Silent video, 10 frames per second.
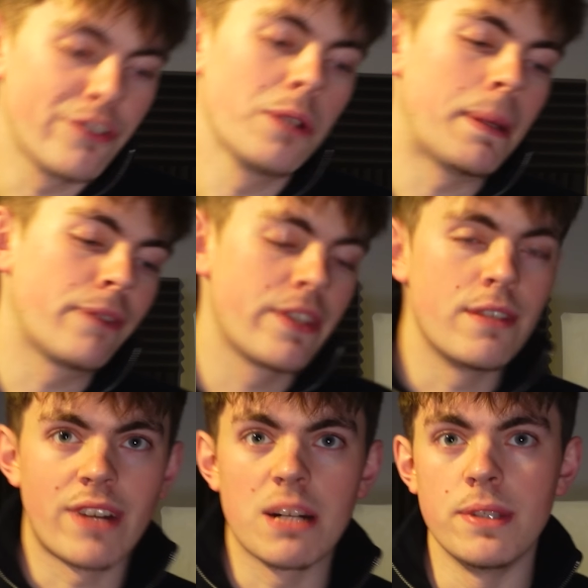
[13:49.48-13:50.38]
feel bad for the
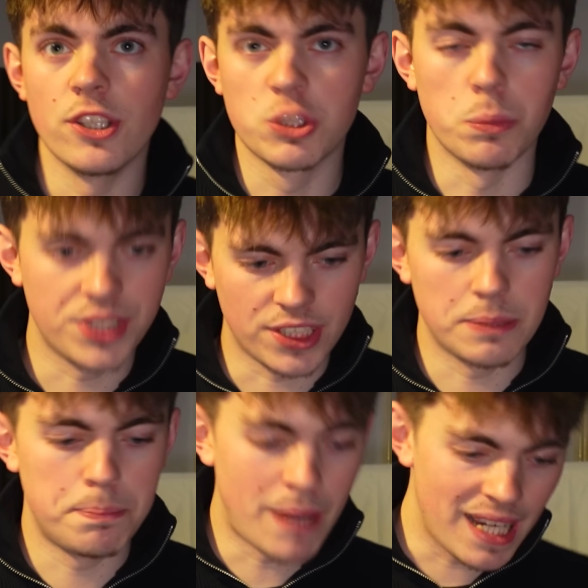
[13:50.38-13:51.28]
environment that someone's had to
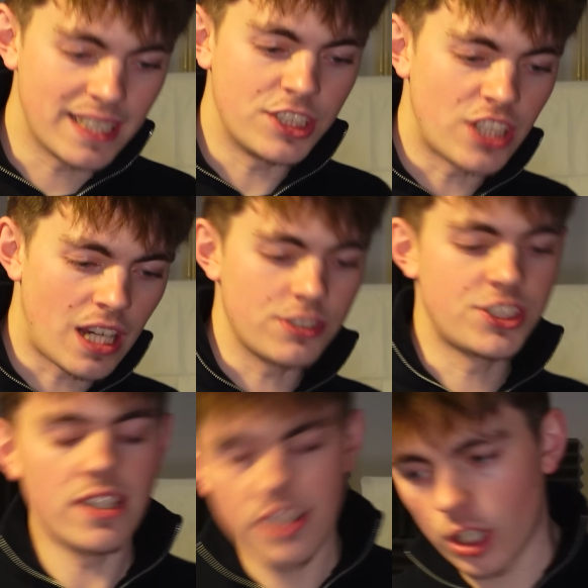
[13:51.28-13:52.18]
package that,
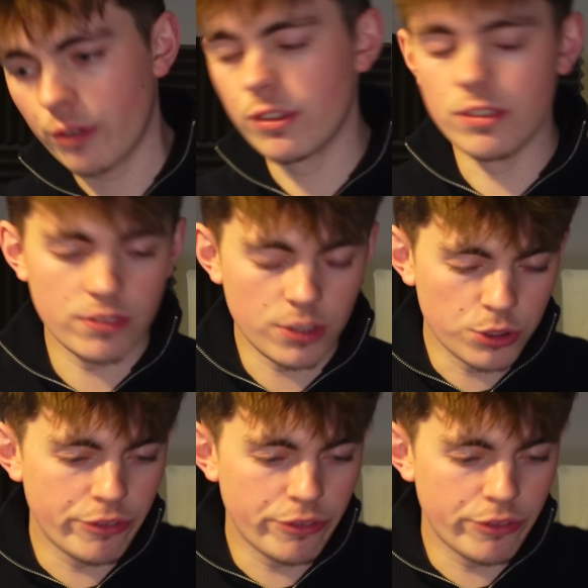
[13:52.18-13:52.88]
send it off and use